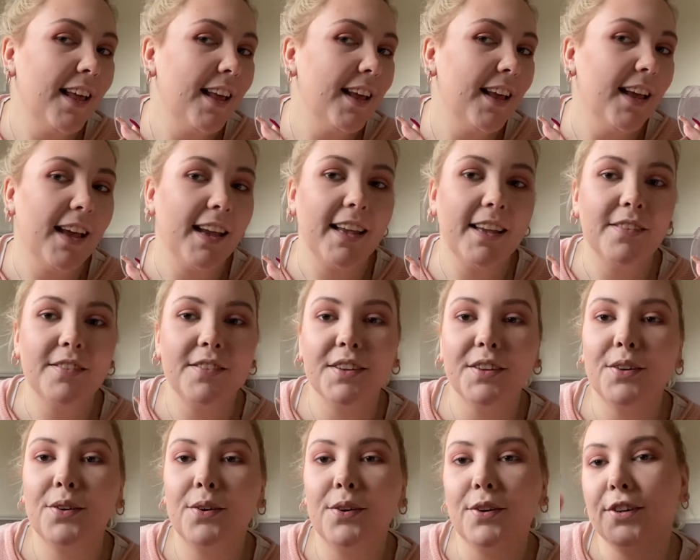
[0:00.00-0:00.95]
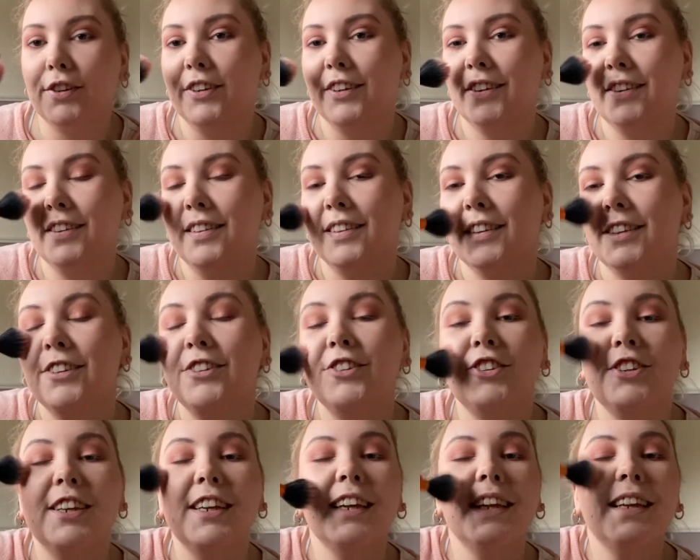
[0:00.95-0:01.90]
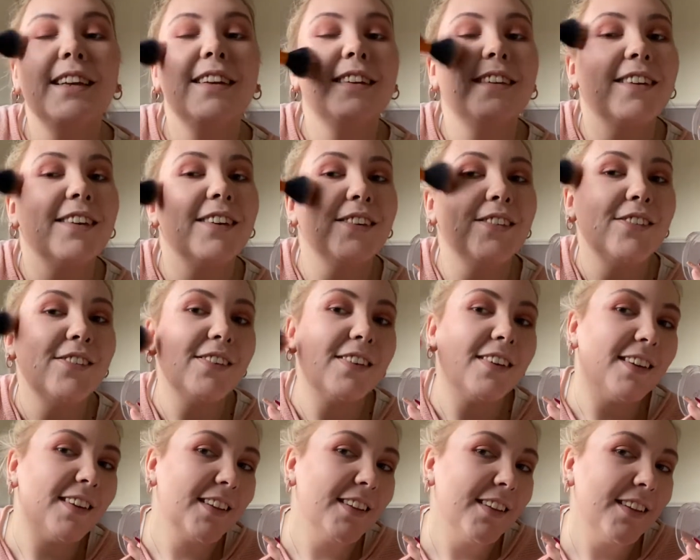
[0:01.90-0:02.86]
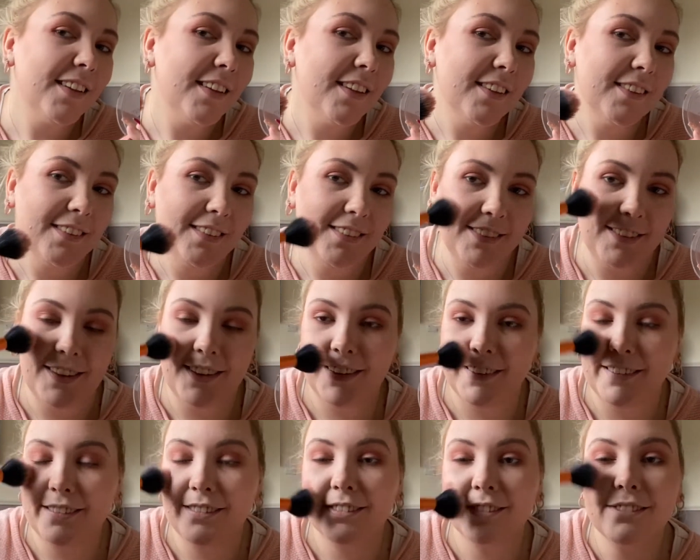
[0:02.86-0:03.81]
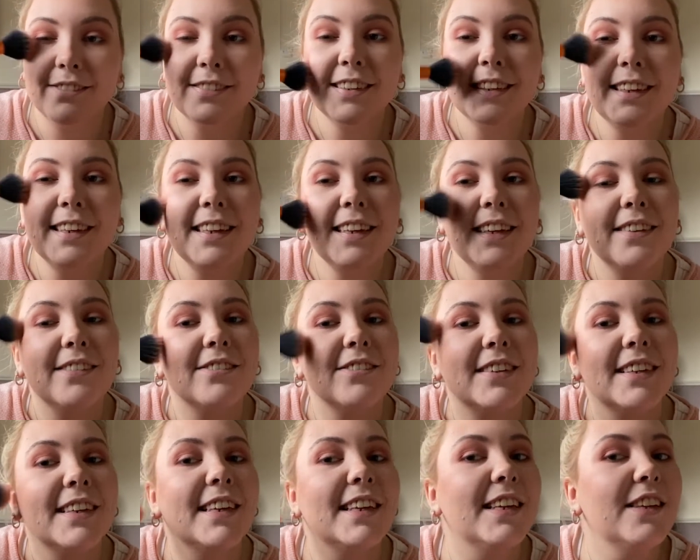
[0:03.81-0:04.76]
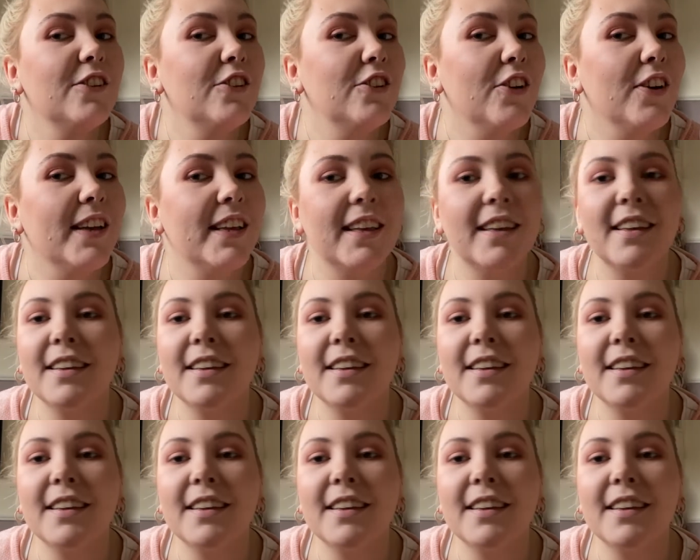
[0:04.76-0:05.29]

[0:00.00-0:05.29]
It gives a gorgeous sheen too, which I really, really enjoy.